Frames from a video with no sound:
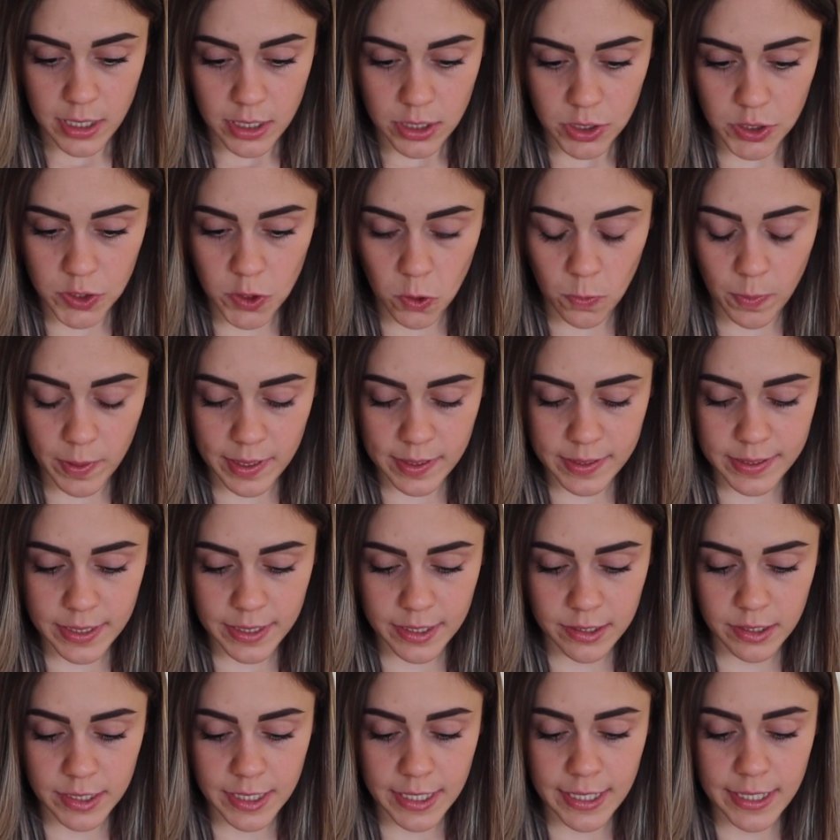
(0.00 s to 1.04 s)
So
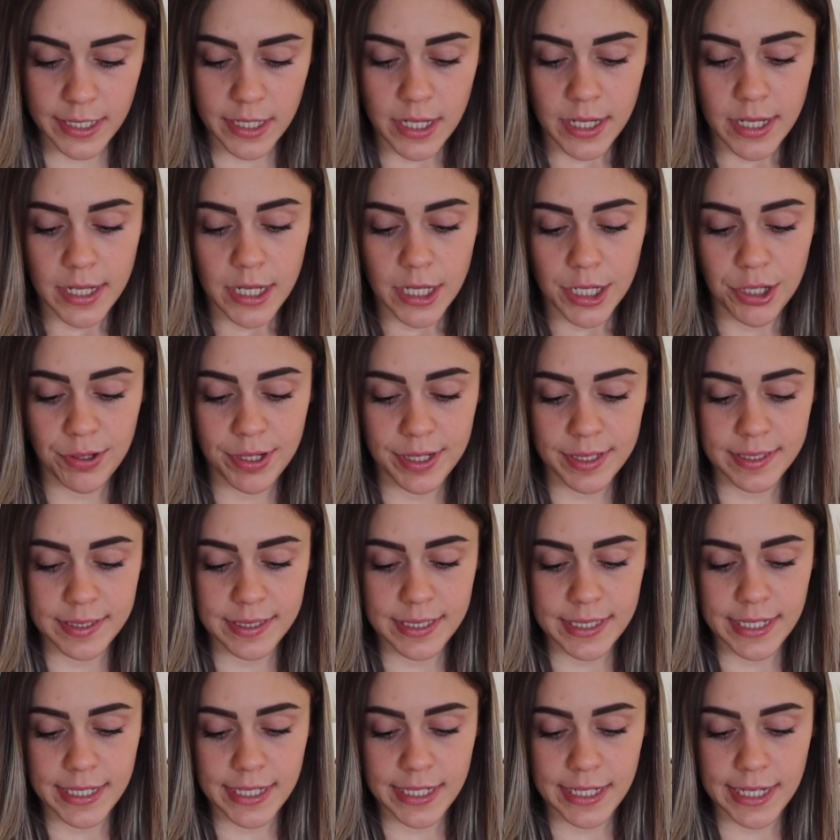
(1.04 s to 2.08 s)
basically you could
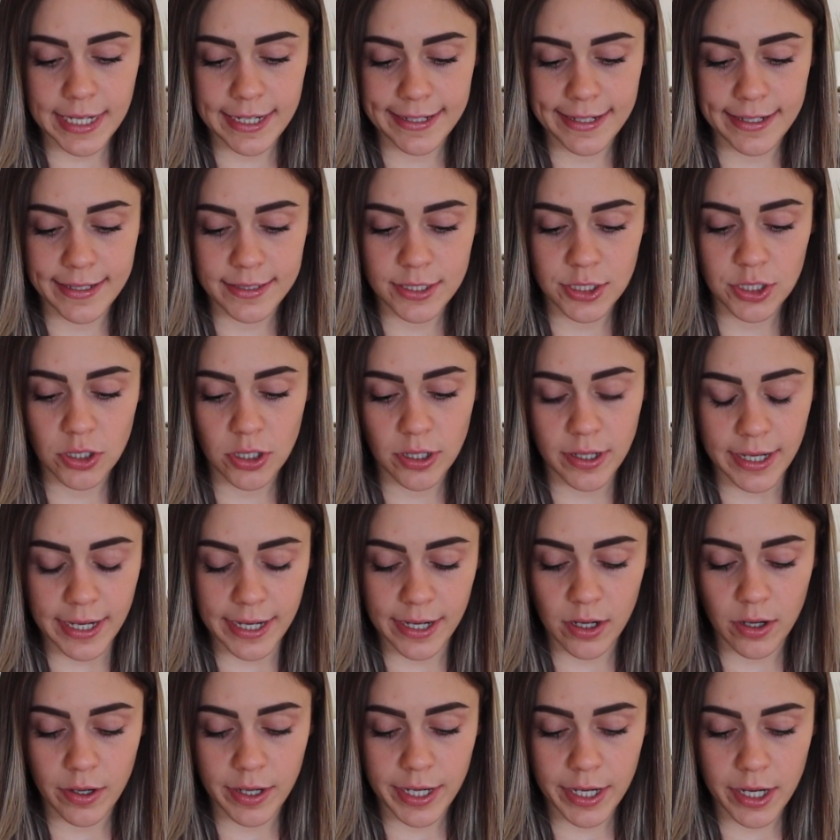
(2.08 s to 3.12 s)
see in a certain
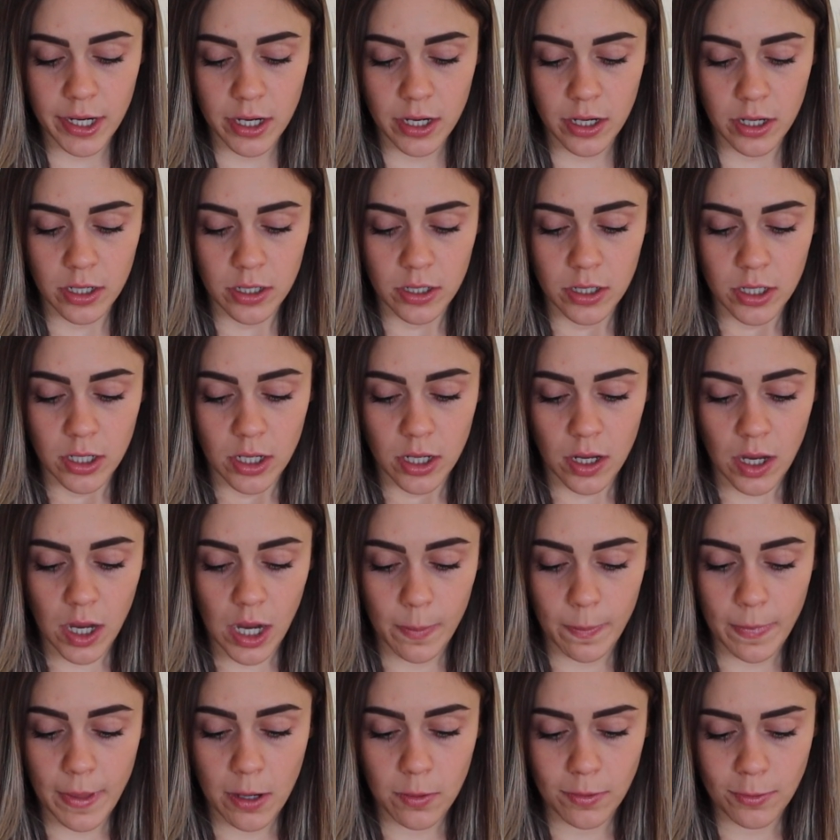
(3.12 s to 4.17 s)
area,
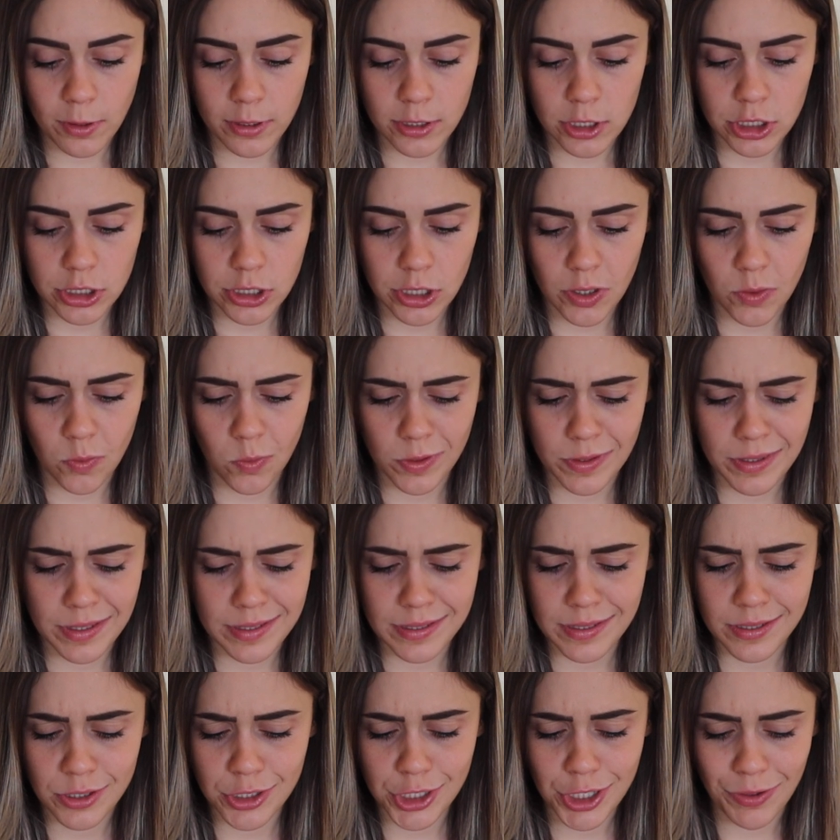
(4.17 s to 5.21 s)
I'm not really sure what
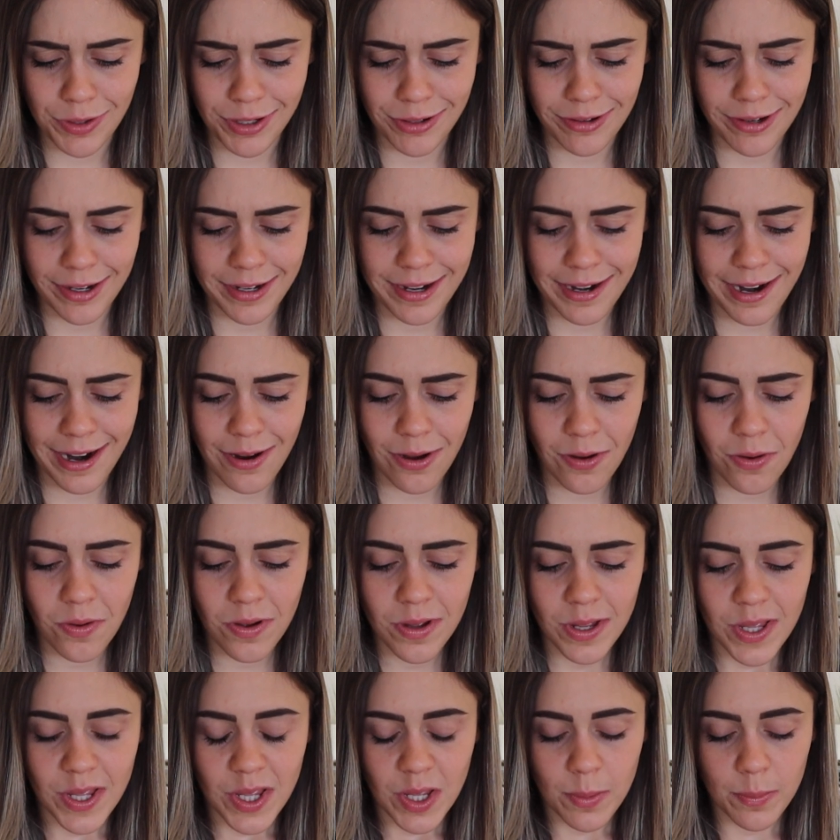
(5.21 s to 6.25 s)
this is showing right now,
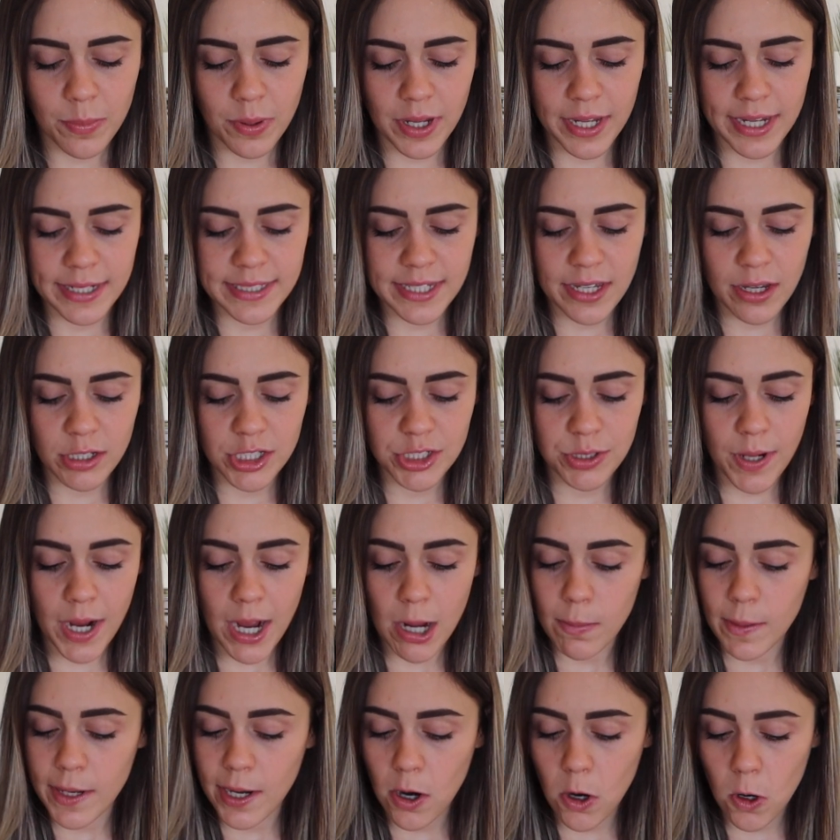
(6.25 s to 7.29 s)
but it tells you
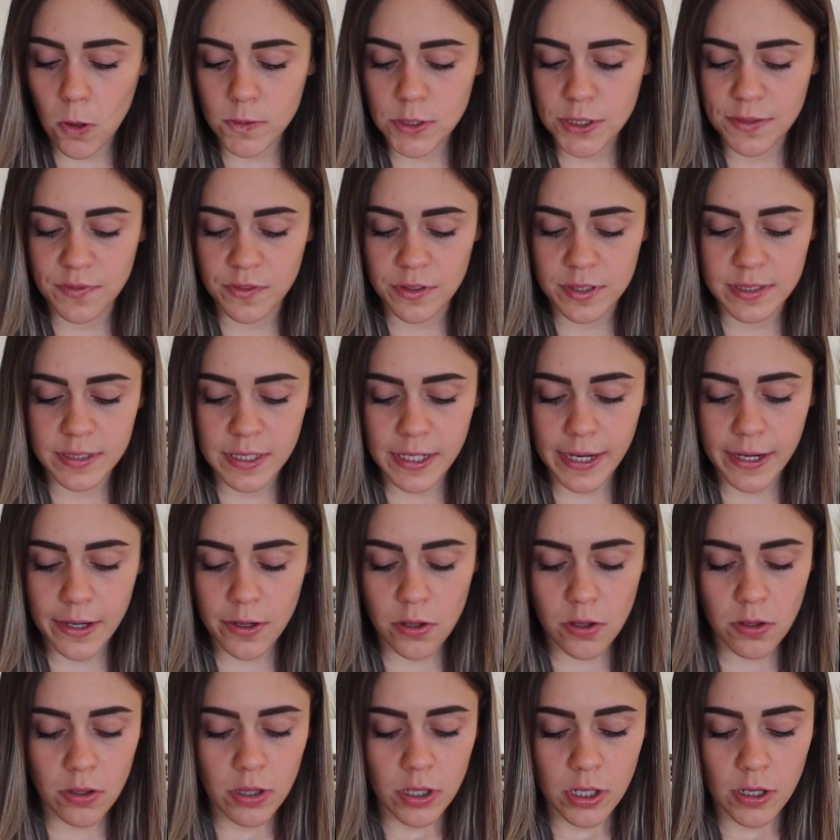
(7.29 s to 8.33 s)
how many homes are for
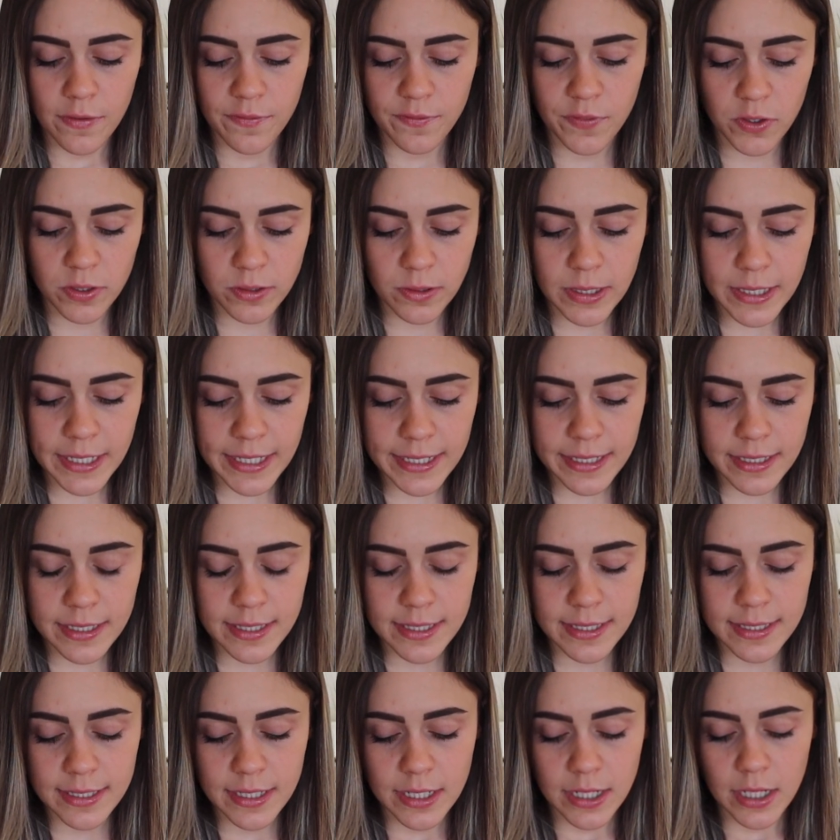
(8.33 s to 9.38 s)
sale, for
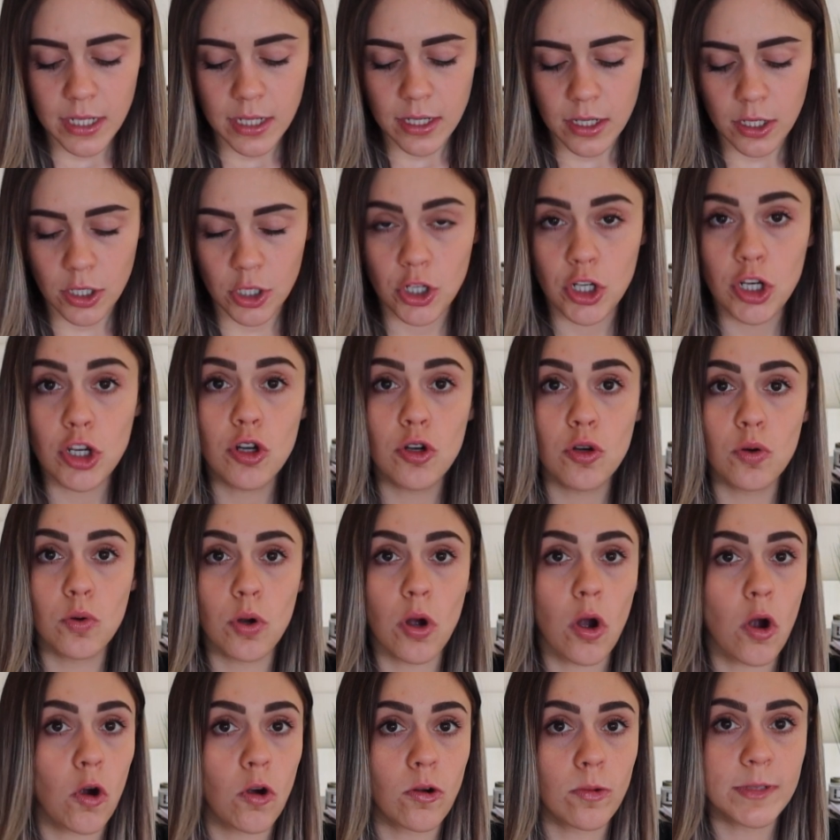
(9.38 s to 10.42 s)
lease, new
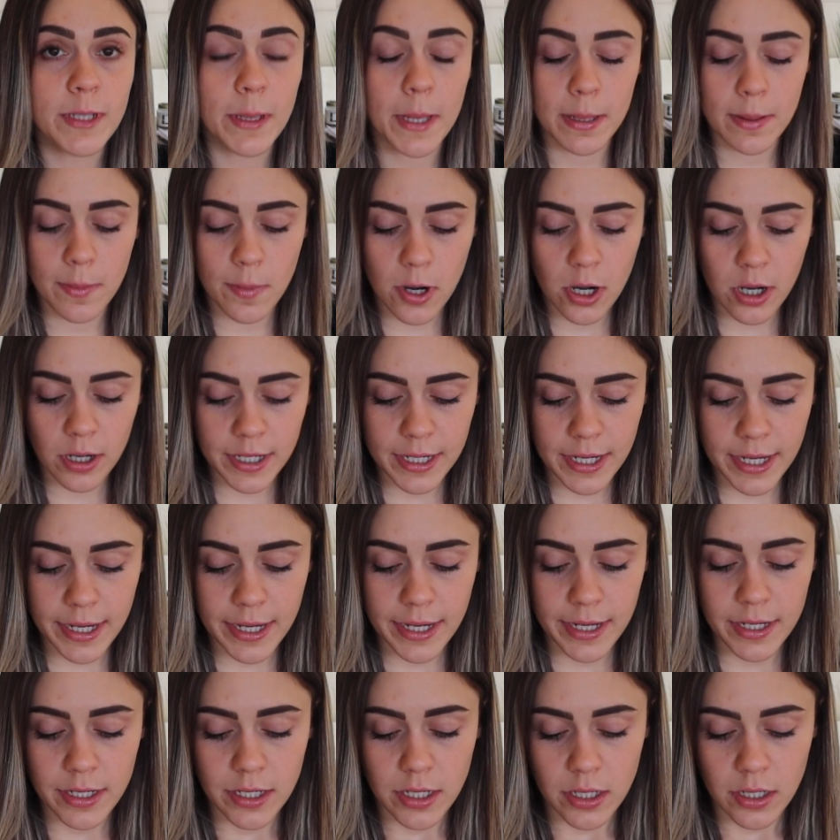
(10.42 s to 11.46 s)
homes on the
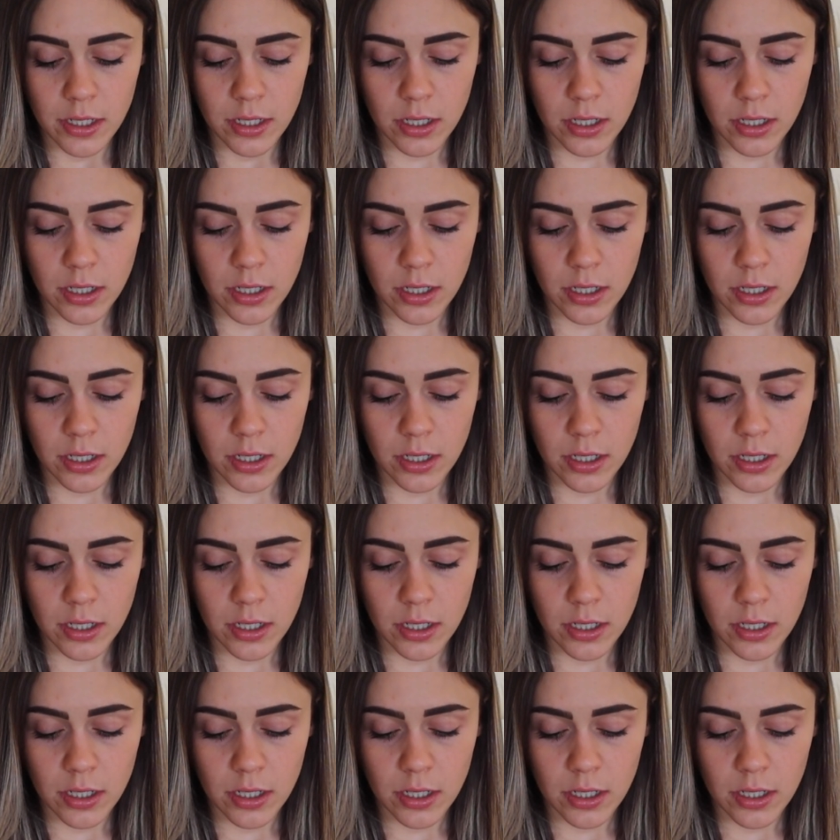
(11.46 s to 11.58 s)
market,